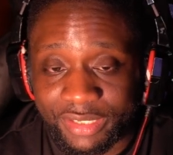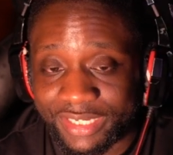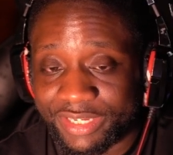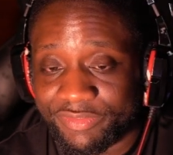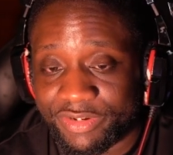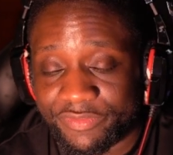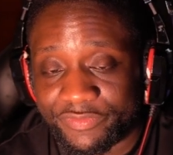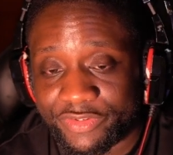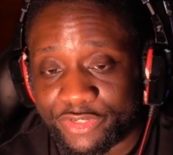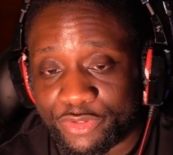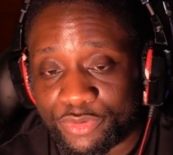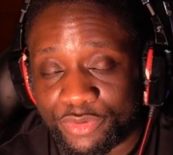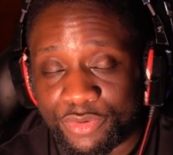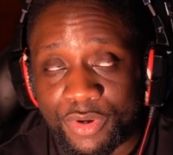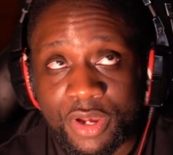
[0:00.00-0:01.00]
Even if
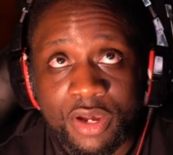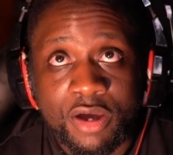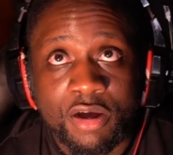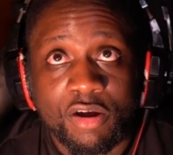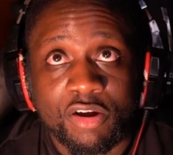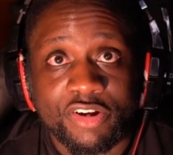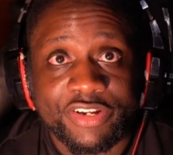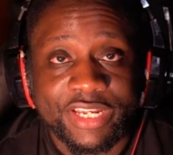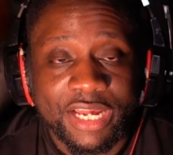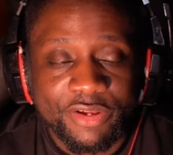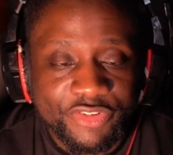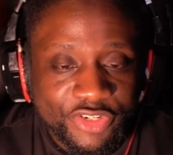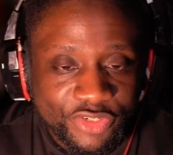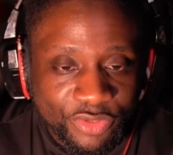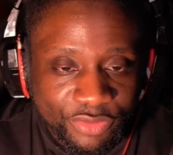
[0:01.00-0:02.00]
you are down
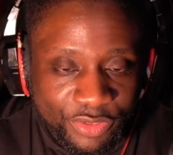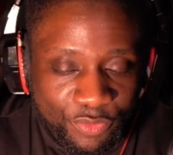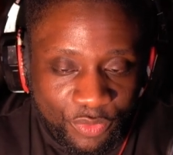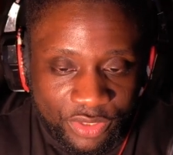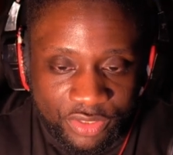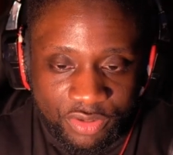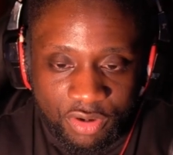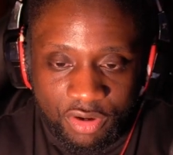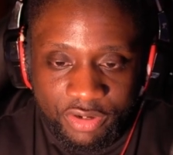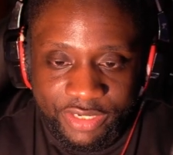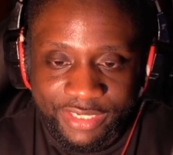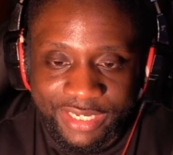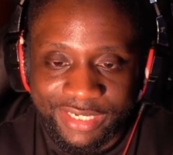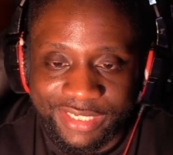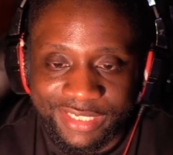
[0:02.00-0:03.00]
just only one card,
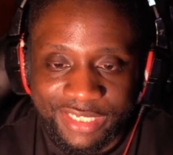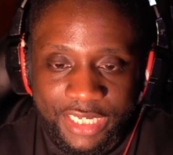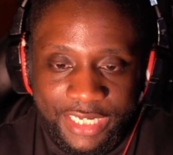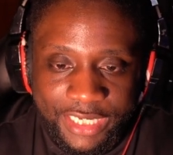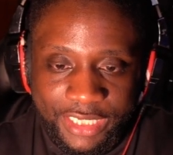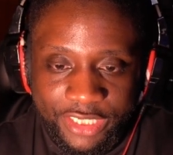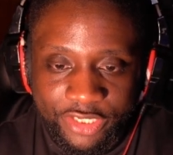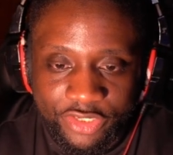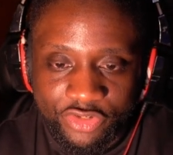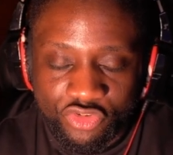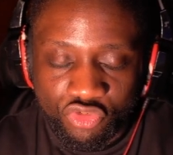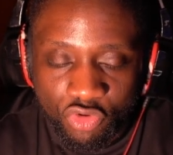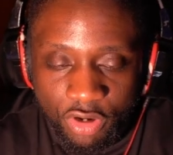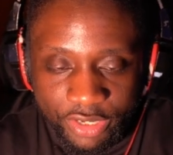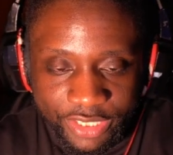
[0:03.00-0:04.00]
getting a
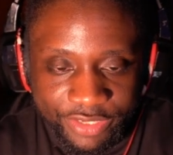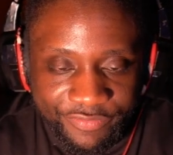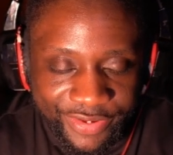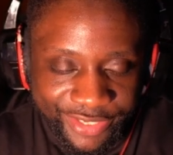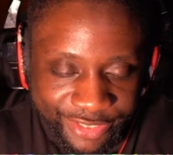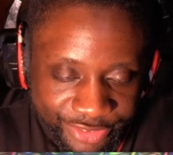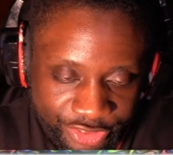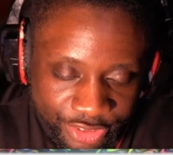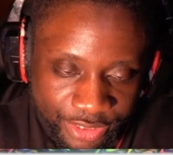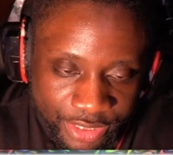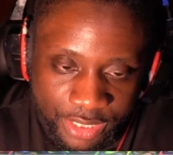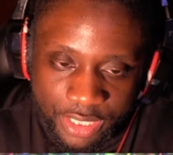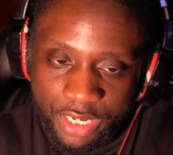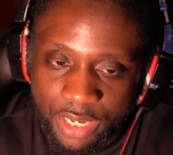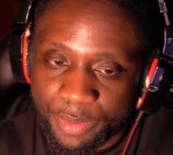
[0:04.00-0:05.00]
draw advantage
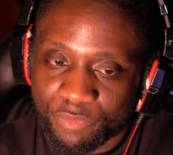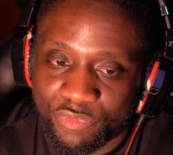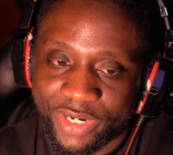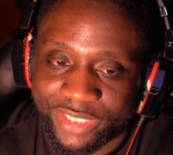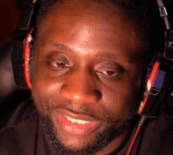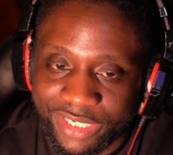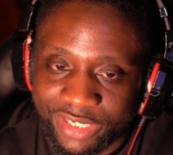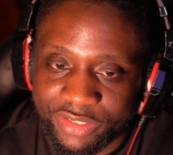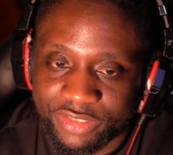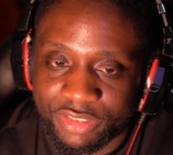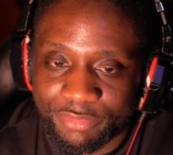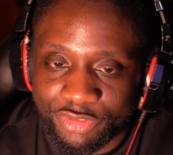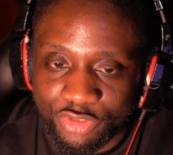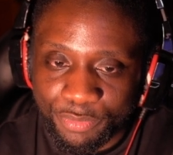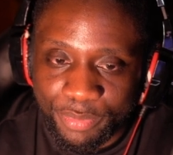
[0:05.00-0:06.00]
right there is going to
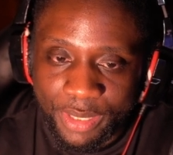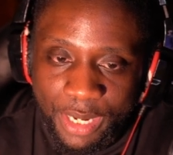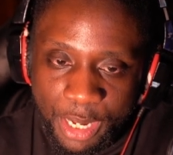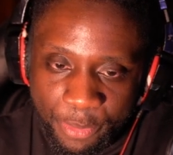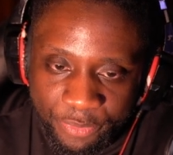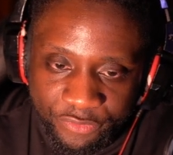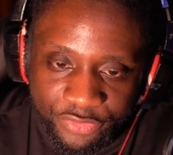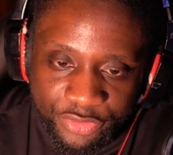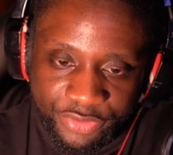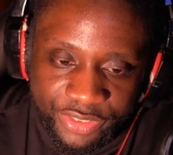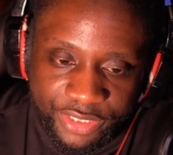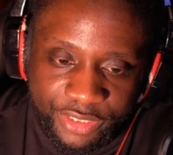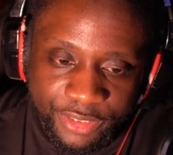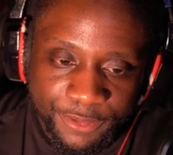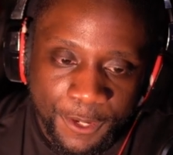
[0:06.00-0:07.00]
be super helpful
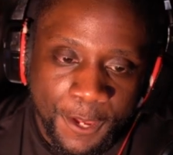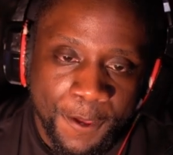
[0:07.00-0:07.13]
here.